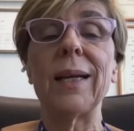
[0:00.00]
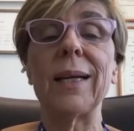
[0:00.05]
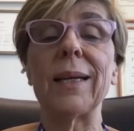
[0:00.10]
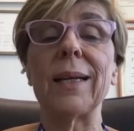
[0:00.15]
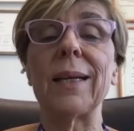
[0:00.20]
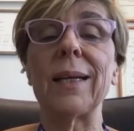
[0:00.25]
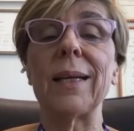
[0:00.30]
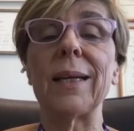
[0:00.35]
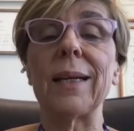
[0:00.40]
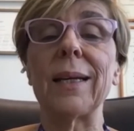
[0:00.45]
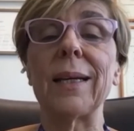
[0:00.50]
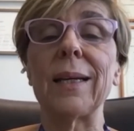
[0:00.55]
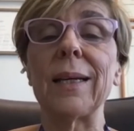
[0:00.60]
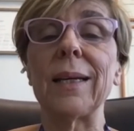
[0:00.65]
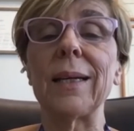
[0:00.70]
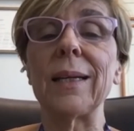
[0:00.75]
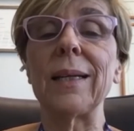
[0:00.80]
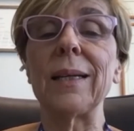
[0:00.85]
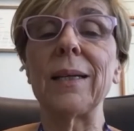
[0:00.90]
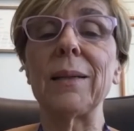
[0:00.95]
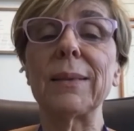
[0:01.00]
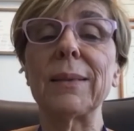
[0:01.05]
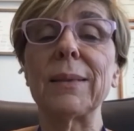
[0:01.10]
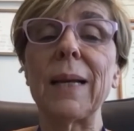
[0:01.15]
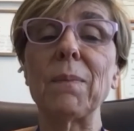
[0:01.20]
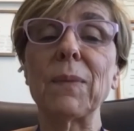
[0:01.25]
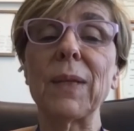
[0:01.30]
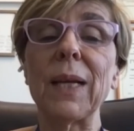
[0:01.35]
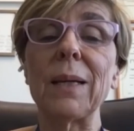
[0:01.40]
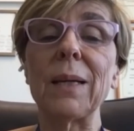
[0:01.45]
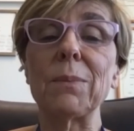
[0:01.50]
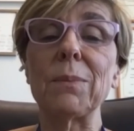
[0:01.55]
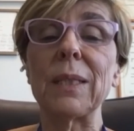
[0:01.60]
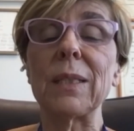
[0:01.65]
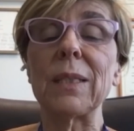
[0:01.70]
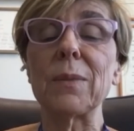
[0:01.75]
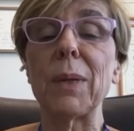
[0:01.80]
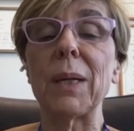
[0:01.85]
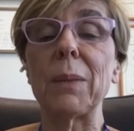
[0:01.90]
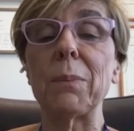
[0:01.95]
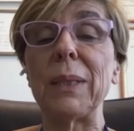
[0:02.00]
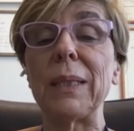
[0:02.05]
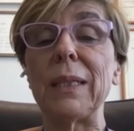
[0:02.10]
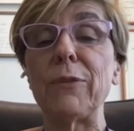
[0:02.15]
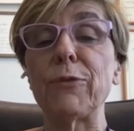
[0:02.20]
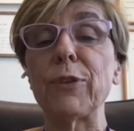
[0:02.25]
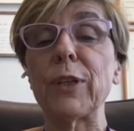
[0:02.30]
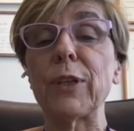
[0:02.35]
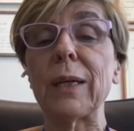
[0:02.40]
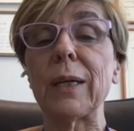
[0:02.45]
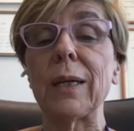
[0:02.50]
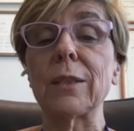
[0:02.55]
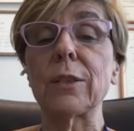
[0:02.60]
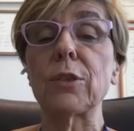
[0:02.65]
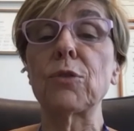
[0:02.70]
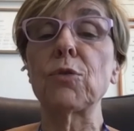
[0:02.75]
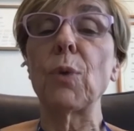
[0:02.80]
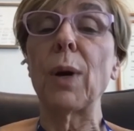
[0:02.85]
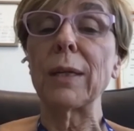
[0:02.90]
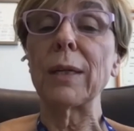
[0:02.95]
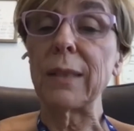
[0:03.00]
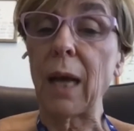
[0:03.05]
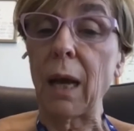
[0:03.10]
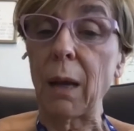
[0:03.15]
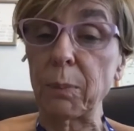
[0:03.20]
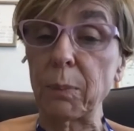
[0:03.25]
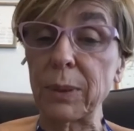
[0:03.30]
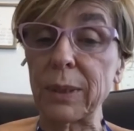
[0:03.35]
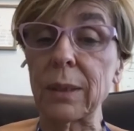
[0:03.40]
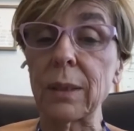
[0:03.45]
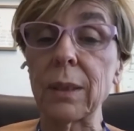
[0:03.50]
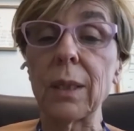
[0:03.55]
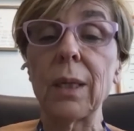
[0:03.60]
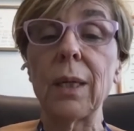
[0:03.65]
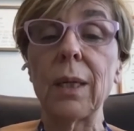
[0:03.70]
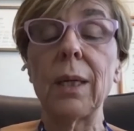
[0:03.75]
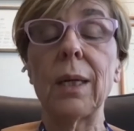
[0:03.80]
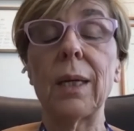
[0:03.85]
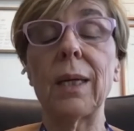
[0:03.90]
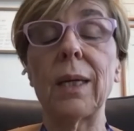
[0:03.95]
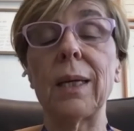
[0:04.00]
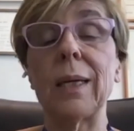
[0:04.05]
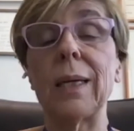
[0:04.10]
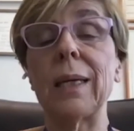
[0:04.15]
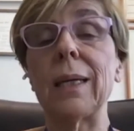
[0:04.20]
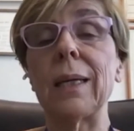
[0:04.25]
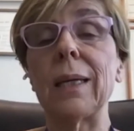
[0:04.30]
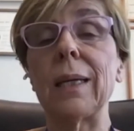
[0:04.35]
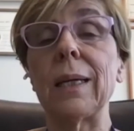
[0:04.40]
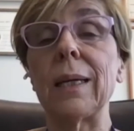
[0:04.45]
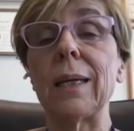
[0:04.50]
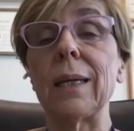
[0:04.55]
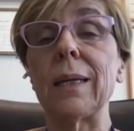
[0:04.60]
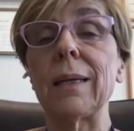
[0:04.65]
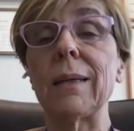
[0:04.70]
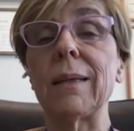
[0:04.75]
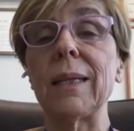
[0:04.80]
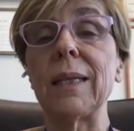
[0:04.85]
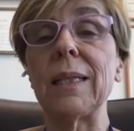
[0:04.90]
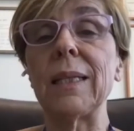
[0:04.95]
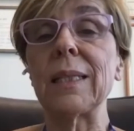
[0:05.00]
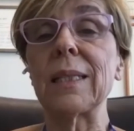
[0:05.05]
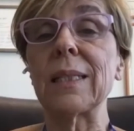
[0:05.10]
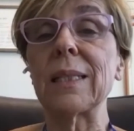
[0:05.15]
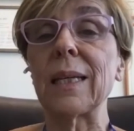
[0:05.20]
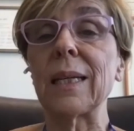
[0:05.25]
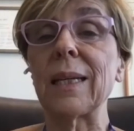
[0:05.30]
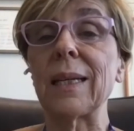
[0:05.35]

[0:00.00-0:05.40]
Sometimes it may be difficult to adapt these